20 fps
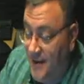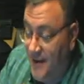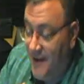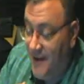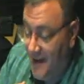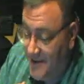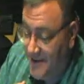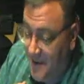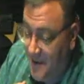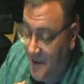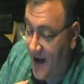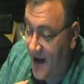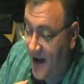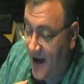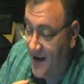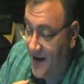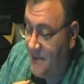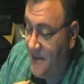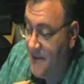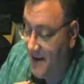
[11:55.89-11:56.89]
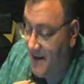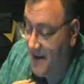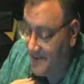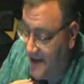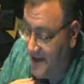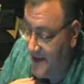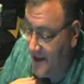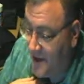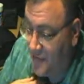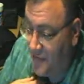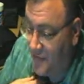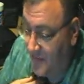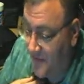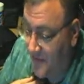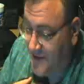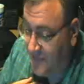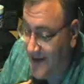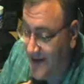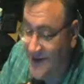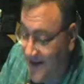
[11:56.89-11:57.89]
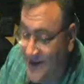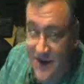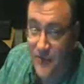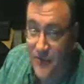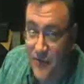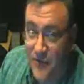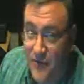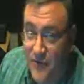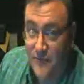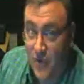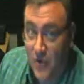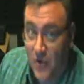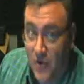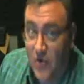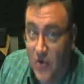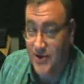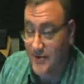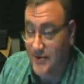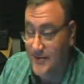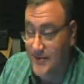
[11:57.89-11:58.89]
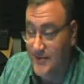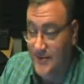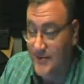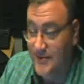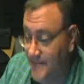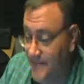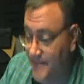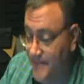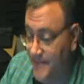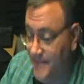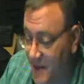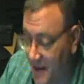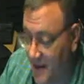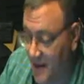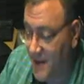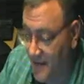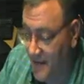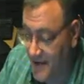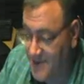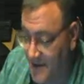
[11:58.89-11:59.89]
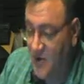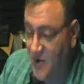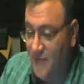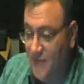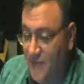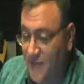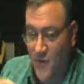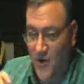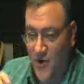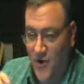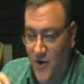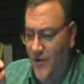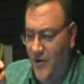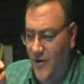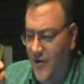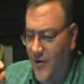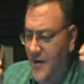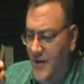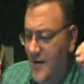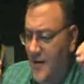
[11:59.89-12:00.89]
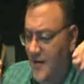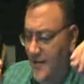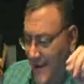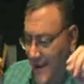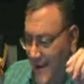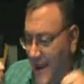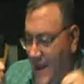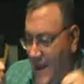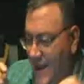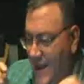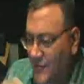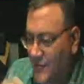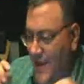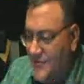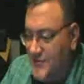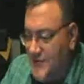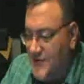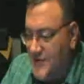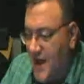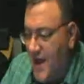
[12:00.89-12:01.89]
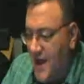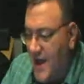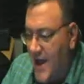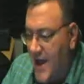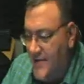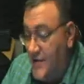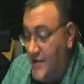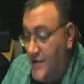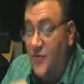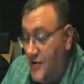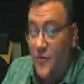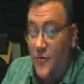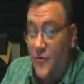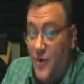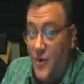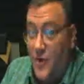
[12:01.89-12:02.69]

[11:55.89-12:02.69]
It's been out in about 10 or 15 different versions of this movie where the evil scientist, or no, the